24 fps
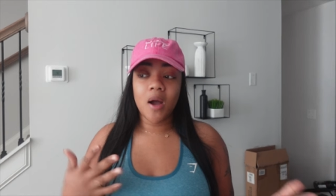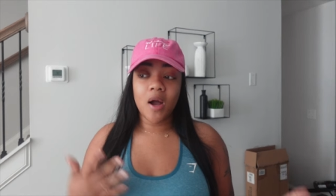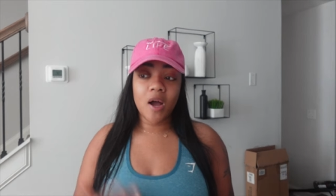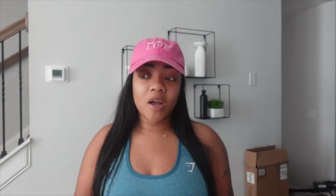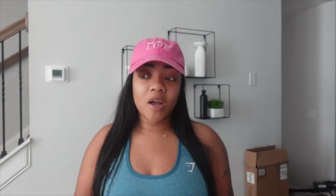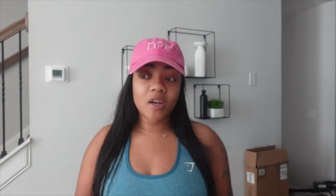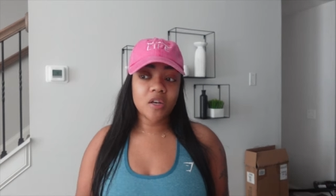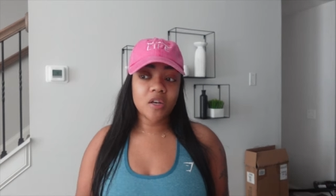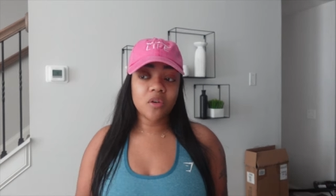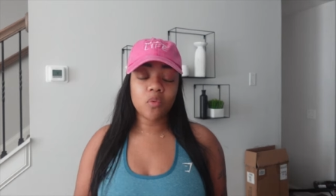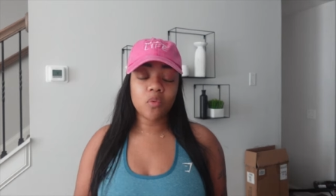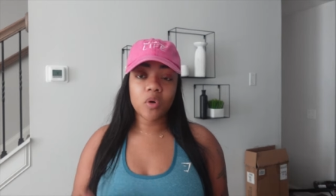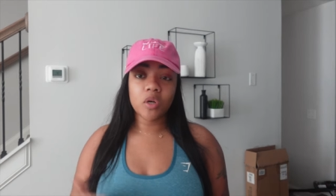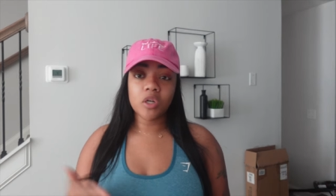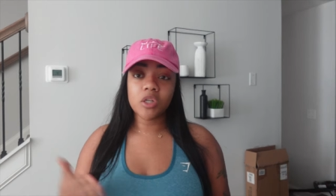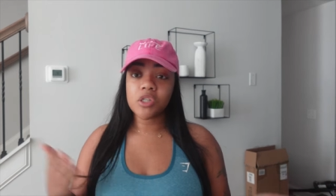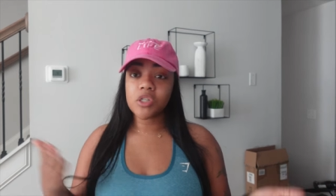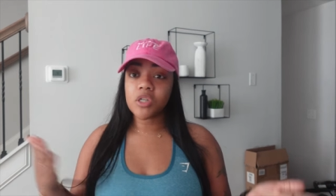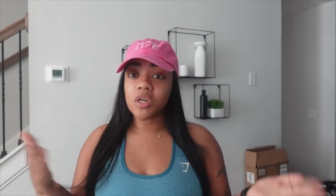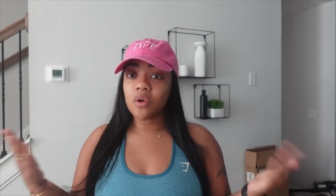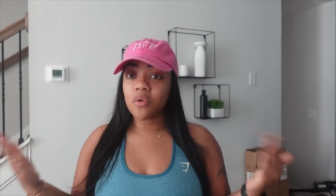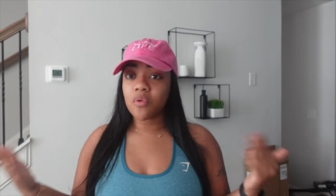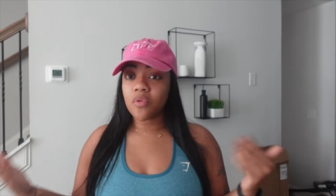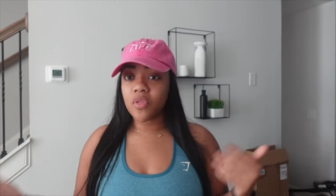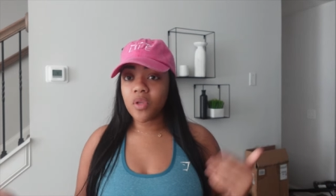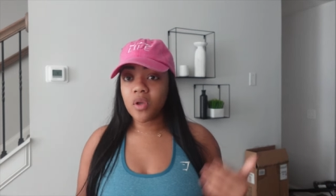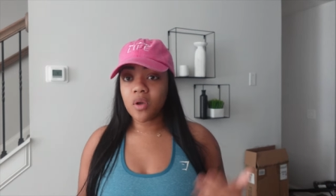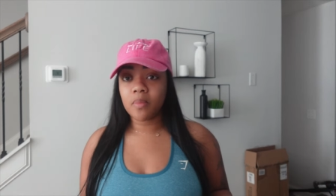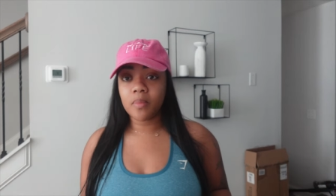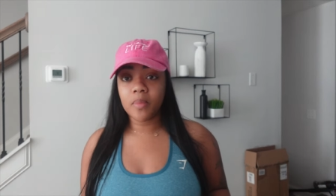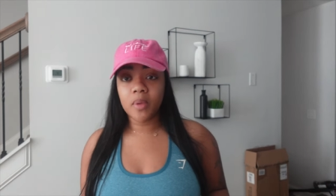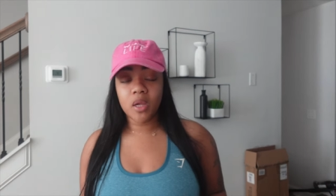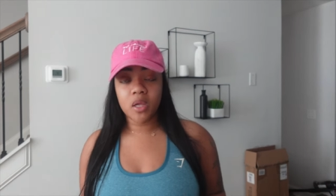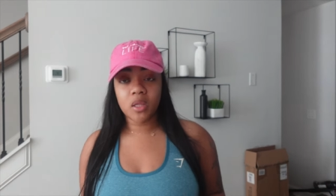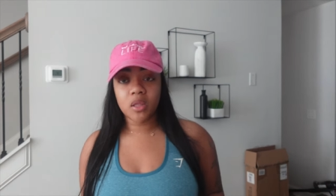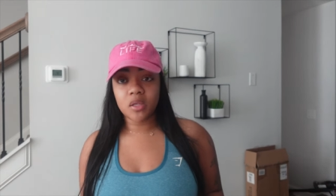i didn't want to show
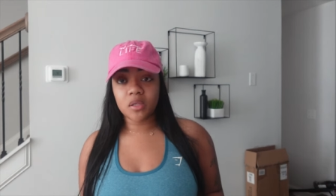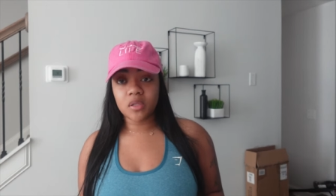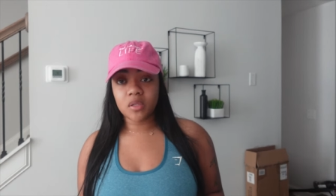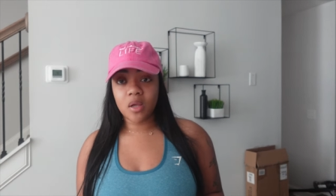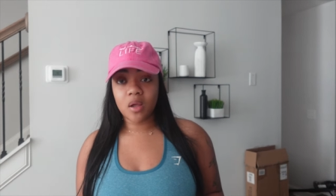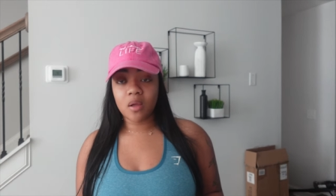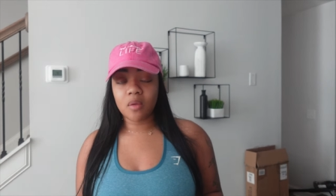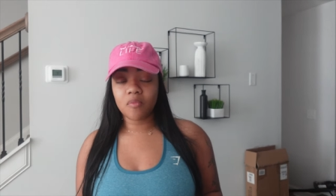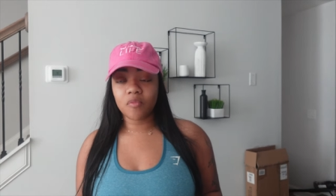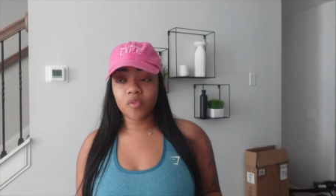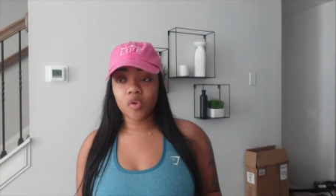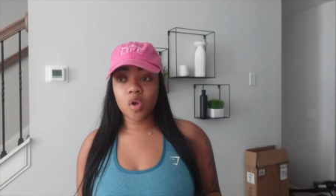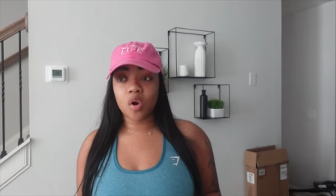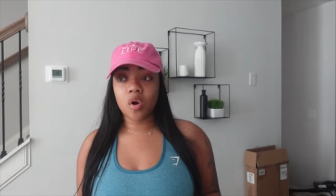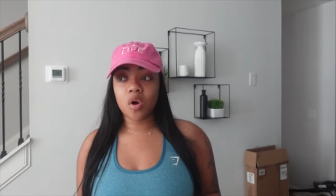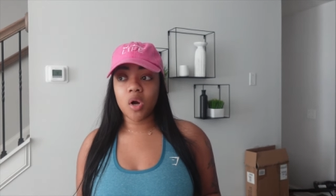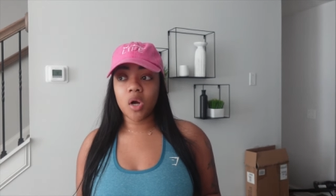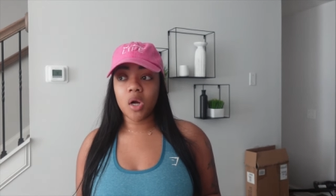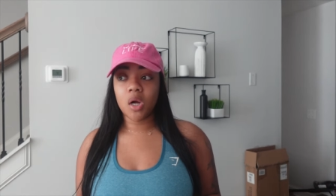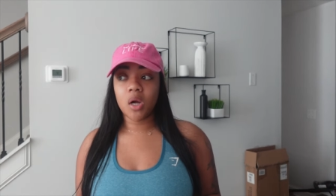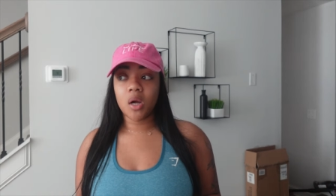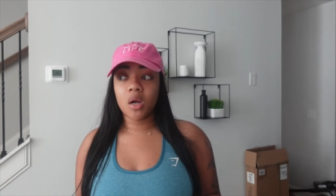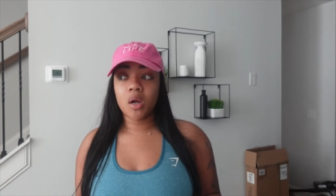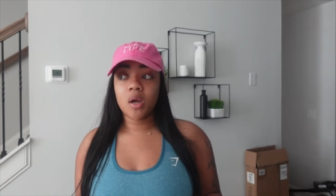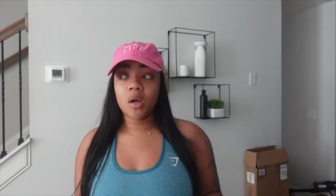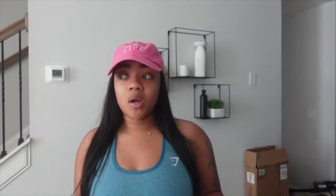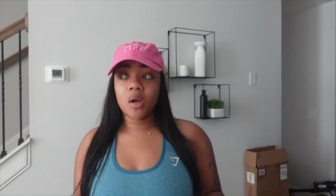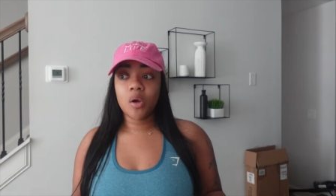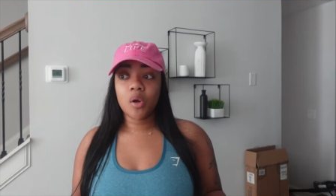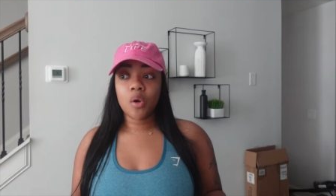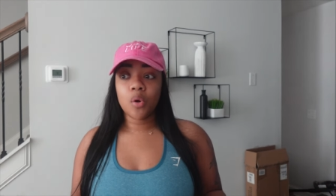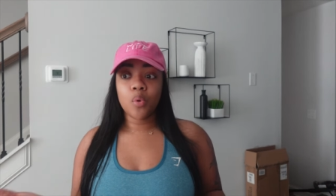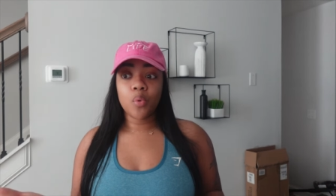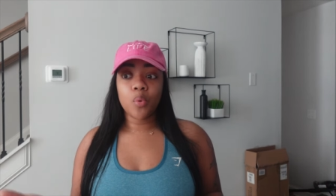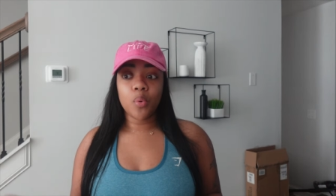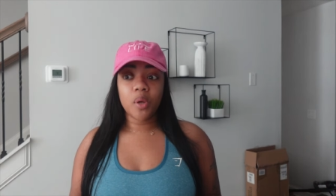them in the same vlog
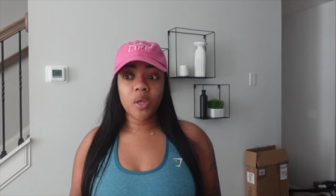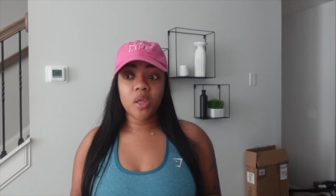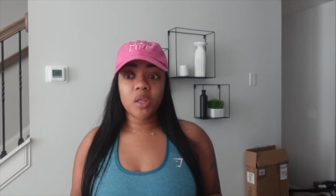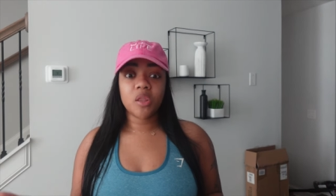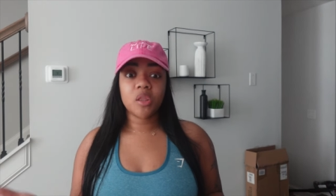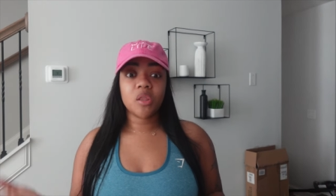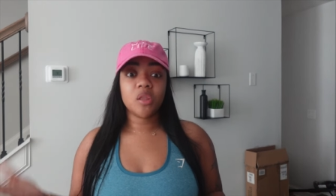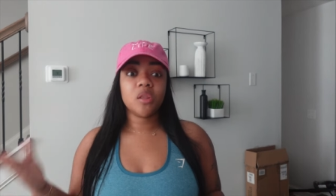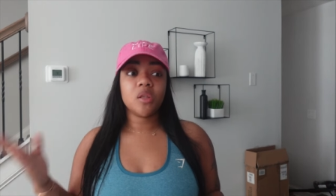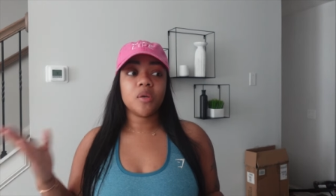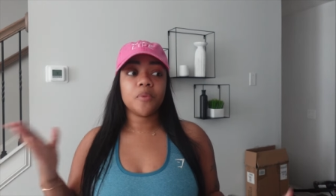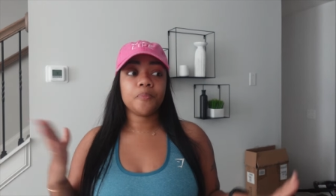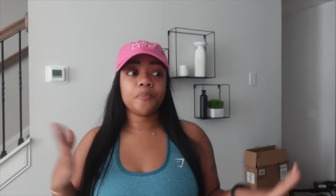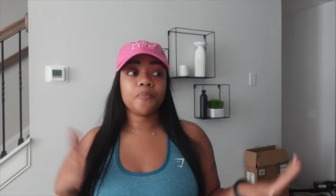with